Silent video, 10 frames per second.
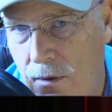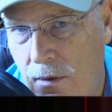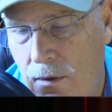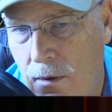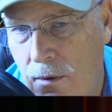
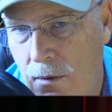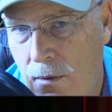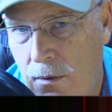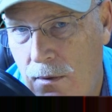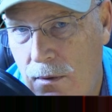
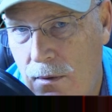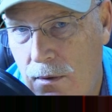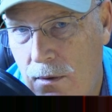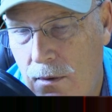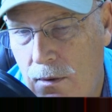
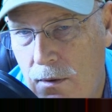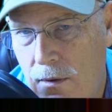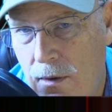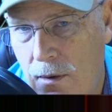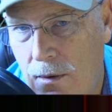
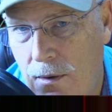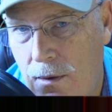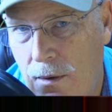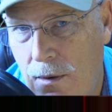Nobody speaks.